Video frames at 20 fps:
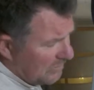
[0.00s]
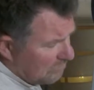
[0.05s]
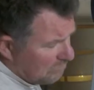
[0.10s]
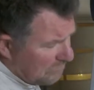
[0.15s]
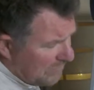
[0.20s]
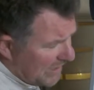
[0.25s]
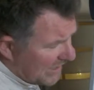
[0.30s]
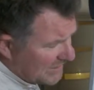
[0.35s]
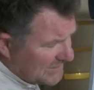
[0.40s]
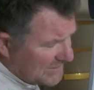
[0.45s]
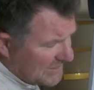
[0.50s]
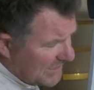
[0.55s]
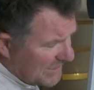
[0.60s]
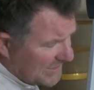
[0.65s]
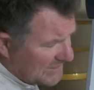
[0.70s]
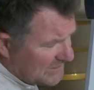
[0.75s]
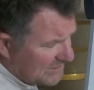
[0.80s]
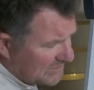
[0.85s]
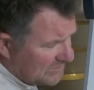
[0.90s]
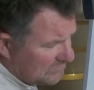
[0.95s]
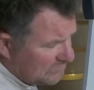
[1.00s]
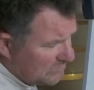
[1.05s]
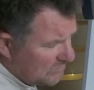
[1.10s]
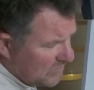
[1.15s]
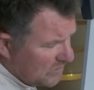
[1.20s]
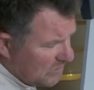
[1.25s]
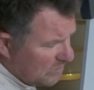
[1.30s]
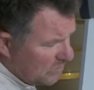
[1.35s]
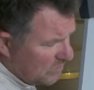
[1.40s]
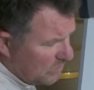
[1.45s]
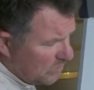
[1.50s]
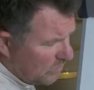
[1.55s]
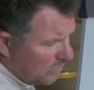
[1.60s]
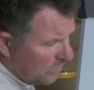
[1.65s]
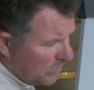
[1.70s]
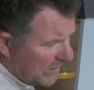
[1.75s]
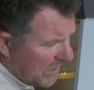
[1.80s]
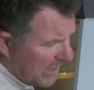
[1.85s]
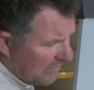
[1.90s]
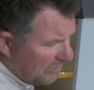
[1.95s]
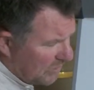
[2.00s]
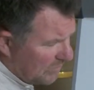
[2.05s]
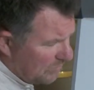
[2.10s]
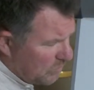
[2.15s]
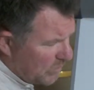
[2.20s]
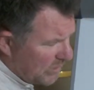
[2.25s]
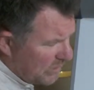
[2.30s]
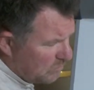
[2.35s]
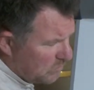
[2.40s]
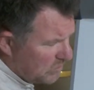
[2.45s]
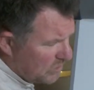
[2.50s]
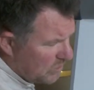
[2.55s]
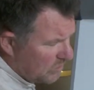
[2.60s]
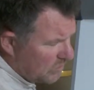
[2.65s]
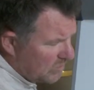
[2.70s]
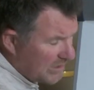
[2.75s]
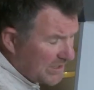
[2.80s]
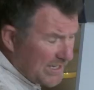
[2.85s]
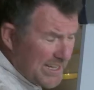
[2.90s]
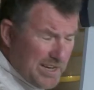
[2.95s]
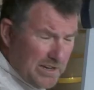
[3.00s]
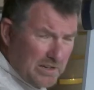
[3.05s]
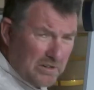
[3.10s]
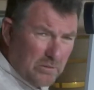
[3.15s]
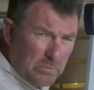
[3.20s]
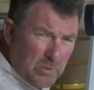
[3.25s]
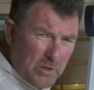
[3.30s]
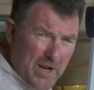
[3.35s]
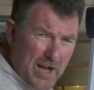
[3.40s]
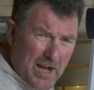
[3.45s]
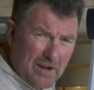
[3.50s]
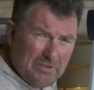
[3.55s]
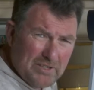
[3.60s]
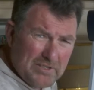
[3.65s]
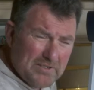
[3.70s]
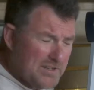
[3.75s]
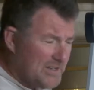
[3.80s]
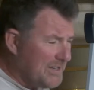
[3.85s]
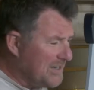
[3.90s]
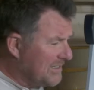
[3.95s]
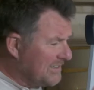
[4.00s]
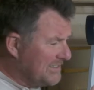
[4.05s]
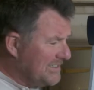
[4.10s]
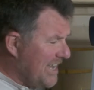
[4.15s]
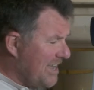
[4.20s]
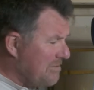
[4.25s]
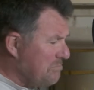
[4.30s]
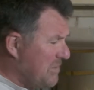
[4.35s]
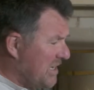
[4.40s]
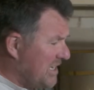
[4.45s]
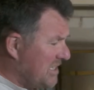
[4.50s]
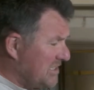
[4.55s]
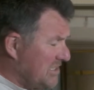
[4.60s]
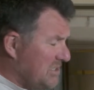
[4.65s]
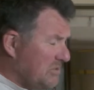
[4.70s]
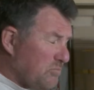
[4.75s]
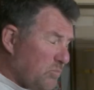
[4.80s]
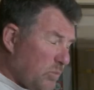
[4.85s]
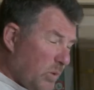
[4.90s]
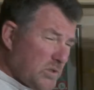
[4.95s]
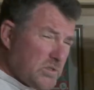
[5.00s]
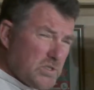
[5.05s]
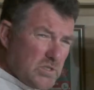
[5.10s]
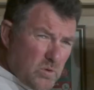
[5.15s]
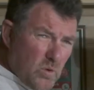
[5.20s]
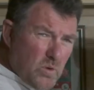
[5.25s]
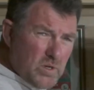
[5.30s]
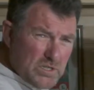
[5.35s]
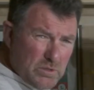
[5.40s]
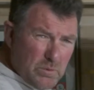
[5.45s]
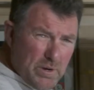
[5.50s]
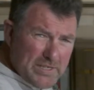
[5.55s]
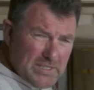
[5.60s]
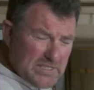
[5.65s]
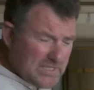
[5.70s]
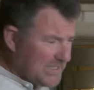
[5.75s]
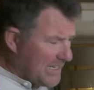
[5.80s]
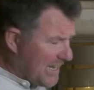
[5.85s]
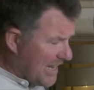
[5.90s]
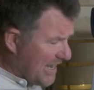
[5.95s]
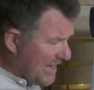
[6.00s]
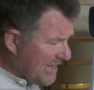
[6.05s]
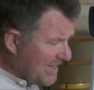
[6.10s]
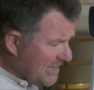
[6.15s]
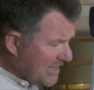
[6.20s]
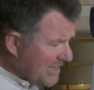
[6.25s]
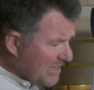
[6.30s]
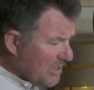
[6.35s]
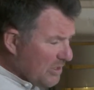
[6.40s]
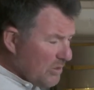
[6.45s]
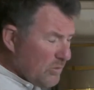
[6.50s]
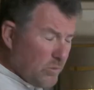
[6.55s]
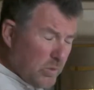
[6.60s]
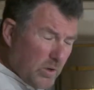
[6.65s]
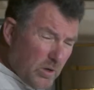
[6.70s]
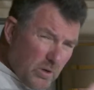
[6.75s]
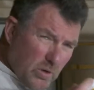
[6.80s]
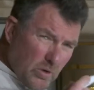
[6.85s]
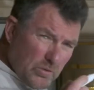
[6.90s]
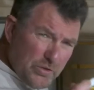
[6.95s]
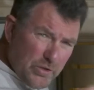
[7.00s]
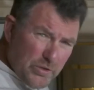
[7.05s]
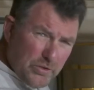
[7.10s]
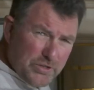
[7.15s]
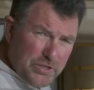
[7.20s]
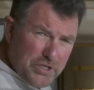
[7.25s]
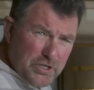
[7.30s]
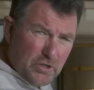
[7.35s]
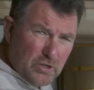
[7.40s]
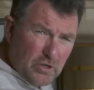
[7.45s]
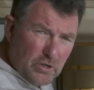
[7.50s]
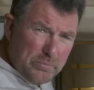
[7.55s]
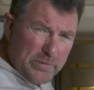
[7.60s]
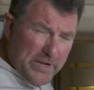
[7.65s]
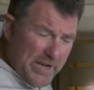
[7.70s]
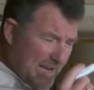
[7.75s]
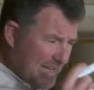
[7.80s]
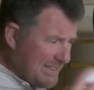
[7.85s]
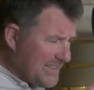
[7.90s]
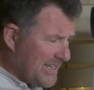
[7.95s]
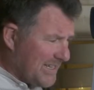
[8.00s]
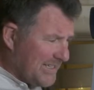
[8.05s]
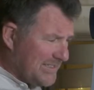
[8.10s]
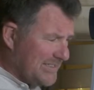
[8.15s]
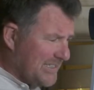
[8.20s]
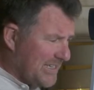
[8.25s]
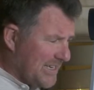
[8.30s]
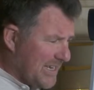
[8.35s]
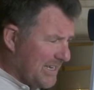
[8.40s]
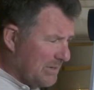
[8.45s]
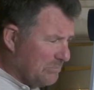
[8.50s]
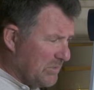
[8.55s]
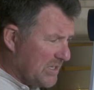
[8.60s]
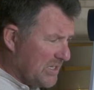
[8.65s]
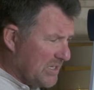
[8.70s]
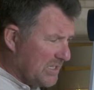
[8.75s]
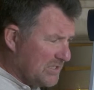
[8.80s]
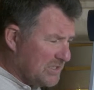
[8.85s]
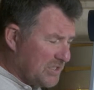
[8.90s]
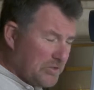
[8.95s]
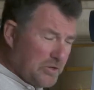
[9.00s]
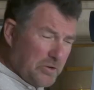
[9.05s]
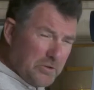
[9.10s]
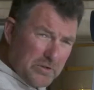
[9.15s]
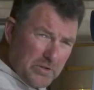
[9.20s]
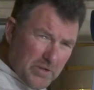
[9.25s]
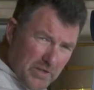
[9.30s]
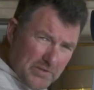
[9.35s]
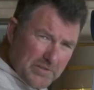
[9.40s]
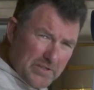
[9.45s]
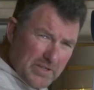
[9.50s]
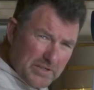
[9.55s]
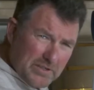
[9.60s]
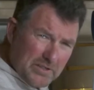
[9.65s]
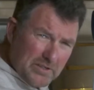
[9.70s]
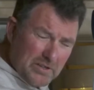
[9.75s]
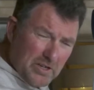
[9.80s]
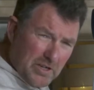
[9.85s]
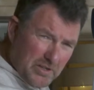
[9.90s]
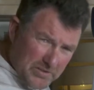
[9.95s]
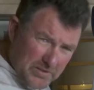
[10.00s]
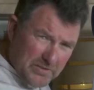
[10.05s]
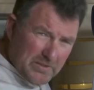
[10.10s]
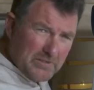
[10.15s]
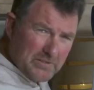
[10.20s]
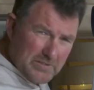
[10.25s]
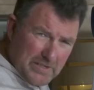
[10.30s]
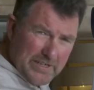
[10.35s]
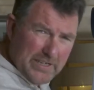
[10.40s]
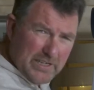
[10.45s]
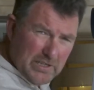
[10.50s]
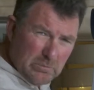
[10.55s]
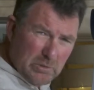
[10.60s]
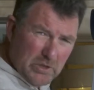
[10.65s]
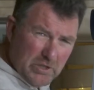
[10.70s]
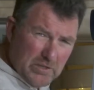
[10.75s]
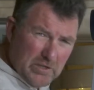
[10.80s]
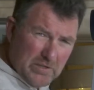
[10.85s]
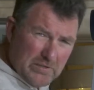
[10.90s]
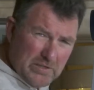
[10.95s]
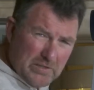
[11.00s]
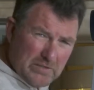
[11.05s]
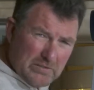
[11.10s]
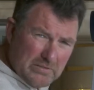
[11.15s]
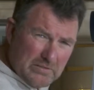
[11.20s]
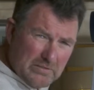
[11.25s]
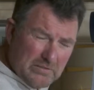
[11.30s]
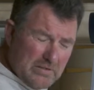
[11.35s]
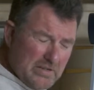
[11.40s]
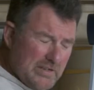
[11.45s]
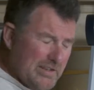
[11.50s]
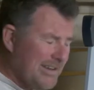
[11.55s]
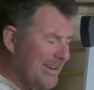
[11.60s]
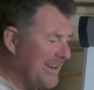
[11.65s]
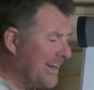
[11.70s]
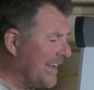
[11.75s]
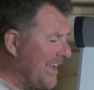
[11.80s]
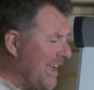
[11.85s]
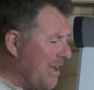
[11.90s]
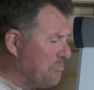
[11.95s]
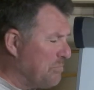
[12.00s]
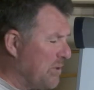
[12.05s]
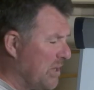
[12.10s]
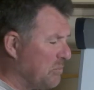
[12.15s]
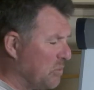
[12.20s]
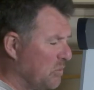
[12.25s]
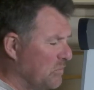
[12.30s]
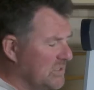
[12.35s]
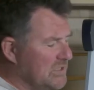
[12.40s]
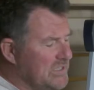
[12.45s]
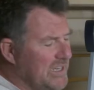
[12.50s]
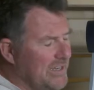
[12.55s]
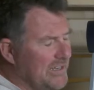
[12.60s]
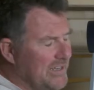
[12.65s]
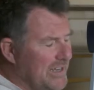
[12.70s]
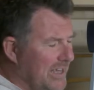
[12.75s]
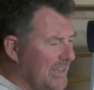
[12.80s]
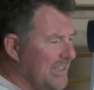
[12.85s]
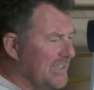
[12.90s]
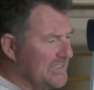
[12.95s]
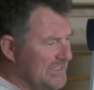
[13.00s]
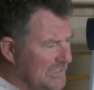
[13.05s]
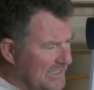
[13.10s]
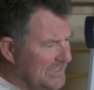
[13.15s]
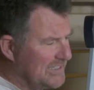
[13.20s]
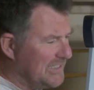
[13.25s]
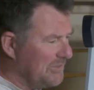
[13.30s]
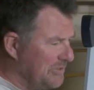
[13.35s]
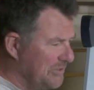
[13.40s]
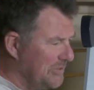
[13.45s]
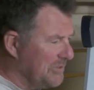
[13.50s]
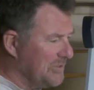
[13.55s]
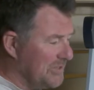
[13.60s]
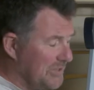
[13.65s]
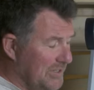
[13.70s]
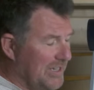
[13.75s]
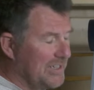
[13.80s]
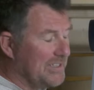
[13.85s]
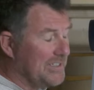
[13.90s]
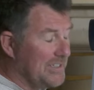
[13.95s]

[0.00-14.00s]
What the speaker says: meditation, whatever, we're talking here about having 10 minutes once or twice a day where your job in that time is to do nothing other than thinking about nothing. And again, people will say, yeah, that's easy for you to...